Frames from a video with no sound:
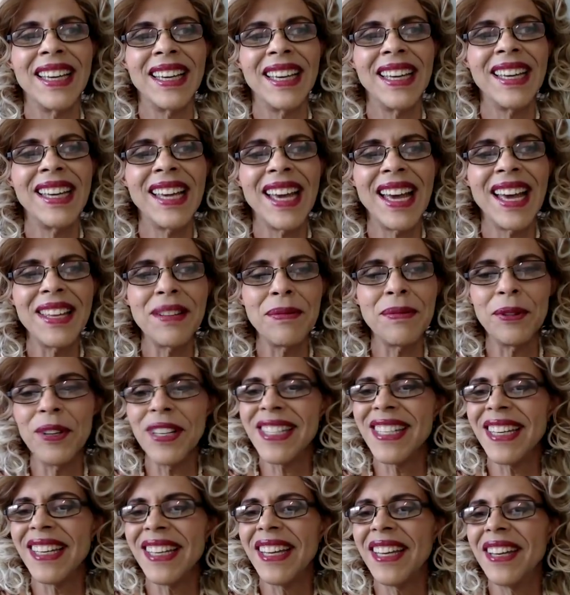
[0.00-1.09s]
Hey guys,
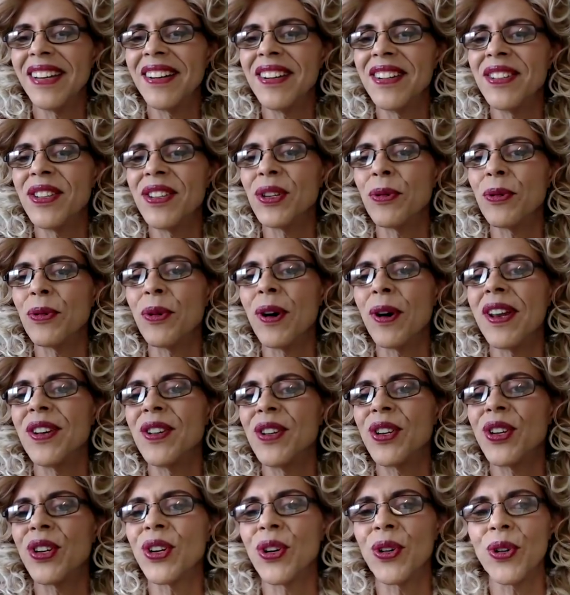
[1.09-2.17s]
Maritza here. Just wanted to
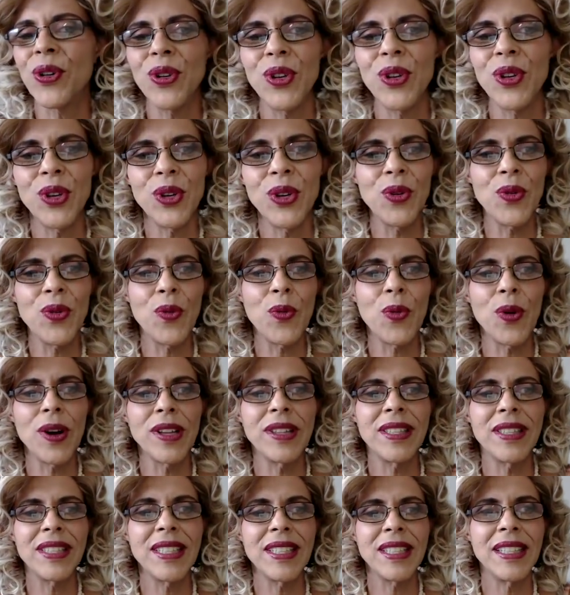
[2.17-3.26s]
show you what
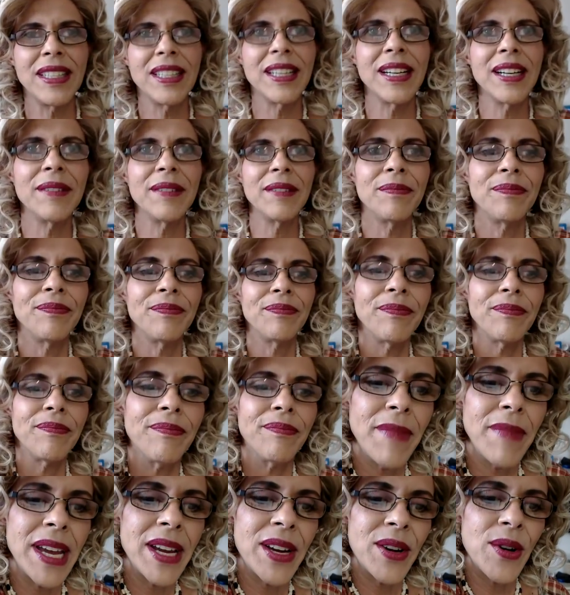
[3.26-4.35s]
the
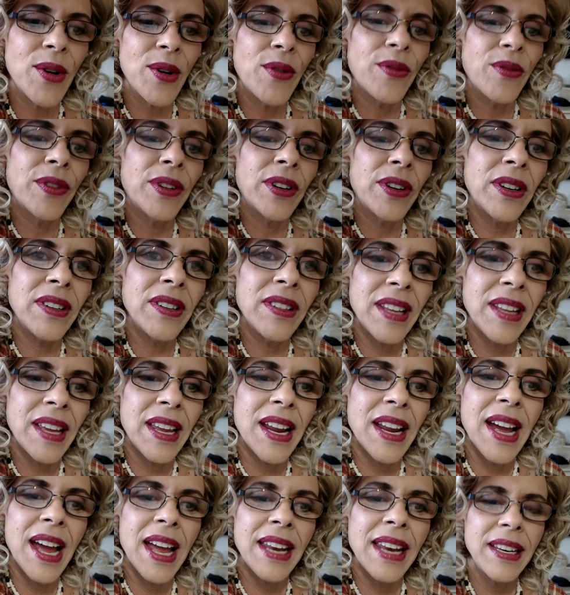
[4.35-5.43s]
makeover
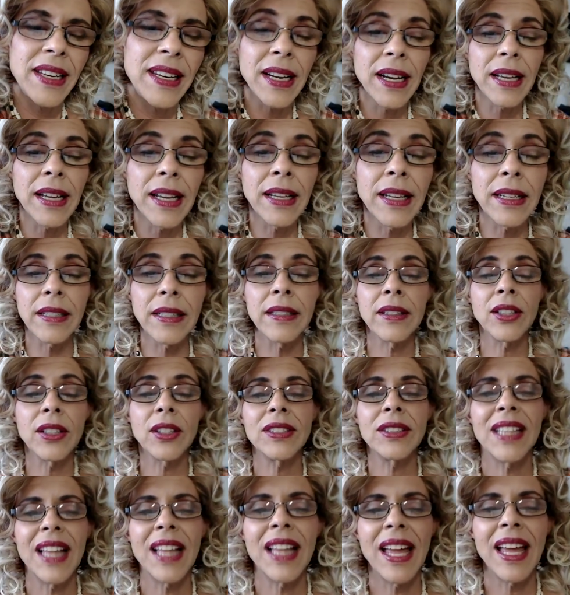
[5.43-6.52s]
that I had done
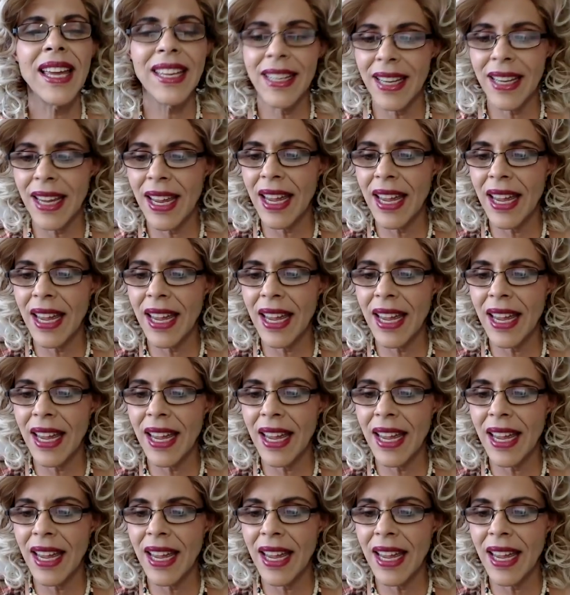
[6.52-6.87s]
looks like.